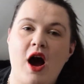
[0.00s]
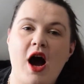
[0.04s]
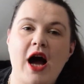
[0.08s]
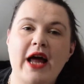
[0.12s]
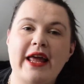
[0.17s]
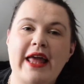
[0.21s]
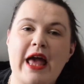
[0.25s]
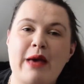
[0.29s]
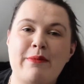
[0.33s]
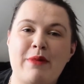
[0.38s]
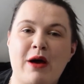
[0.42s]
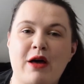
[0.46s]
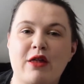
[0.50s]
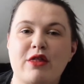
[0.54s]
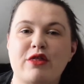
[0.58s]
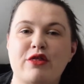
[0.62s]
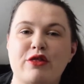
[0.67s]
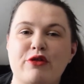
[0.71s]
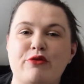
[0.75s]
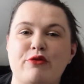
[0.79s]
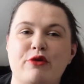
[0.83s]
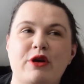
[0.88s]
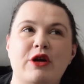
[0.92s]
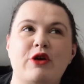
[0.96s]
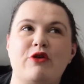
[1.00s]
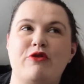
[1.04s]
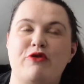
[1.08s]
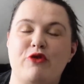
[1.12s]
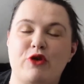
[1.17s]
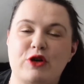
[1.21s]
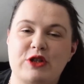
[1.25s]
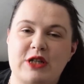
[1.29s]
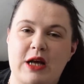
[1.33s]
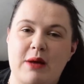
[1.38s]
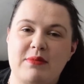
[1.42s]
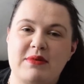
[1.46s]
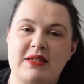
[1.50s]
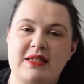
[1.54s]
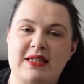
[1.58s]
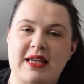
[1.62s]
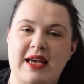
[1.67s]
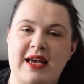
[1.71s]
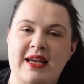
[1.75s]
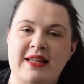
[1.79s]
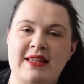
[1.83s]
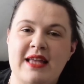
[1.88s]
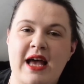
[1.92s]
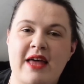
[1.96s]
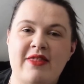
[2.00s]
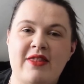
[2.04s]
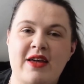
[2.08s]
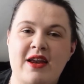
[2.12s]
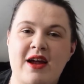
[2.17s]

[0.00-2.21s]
I get about three or four chapters in and